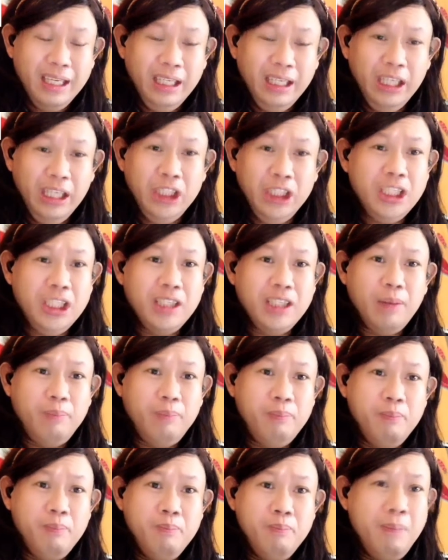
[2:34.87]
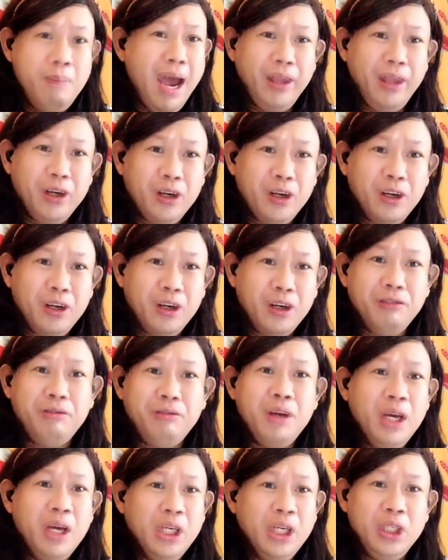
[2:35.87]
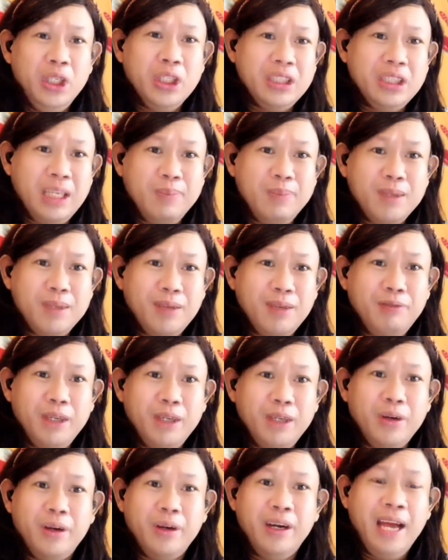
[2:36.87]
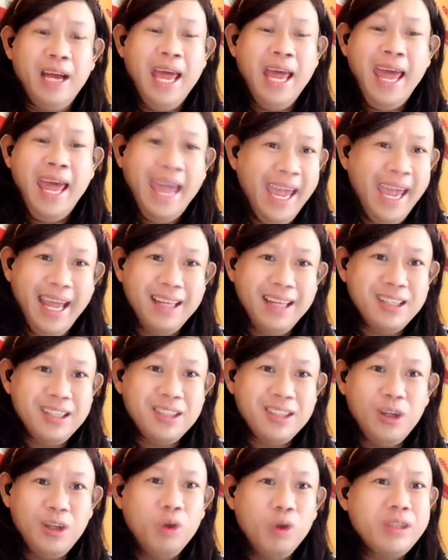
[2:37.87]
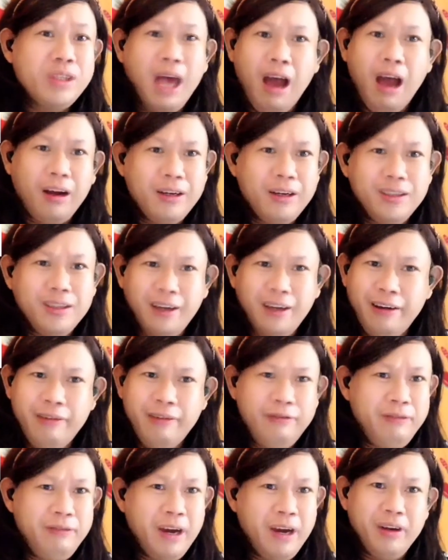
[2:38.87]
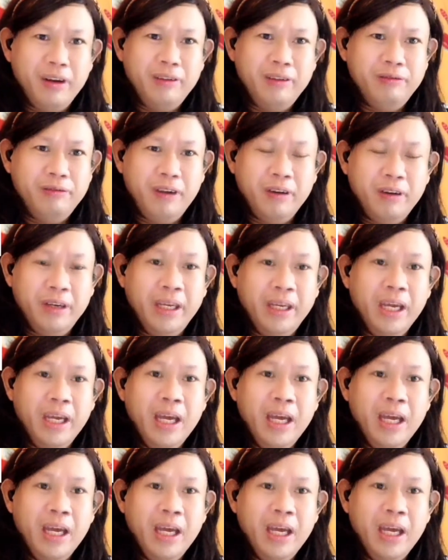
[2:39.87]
In just a manner of the tips of your hands, those hackers are very, very